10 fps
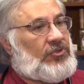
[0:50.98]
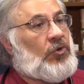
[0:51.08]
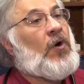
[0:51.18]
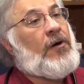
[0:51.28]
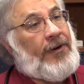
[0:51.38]

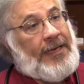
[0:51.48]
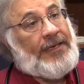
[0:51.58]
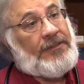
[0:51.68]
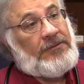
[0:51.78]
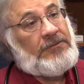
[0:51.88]

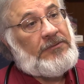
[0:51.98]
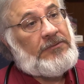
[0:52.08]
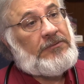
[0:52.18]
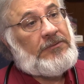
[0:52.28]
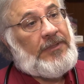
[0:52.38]
Taurine
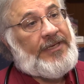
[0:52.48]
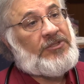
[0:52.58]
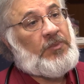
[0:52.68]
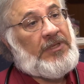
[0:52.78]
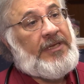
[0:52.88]

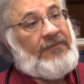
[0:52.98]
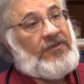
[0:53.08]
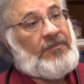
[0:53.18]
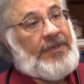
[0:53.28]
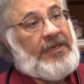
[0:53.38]
is believed
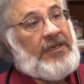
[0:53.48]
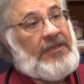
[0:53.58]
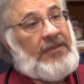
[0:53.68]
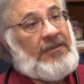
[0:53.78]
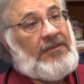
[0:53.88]
to
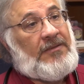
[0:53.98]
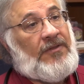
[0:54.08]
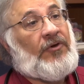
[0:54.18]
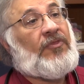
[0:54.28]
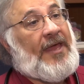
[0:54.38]
be
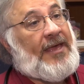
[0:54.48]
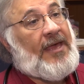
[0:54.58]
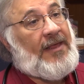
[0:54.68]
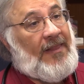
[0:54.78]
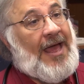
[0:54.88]
They're
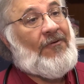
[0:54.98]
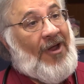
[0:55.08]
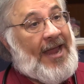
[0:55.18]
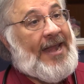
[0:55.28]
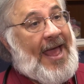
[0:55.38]
thinking
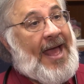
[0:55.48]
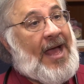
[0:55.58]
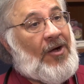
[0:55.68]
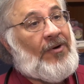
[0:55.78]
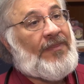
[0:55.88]
right
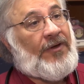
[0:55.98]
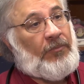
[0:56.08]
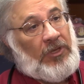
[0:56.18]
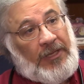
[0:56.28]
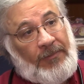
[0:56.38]
now in their
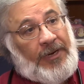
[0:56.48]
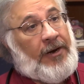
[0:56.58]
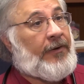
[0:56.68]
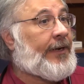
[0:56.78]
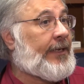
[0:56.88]

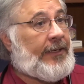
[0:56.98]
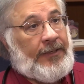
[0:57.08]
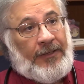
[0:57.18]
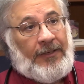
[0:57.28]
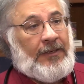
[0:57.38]
preliminary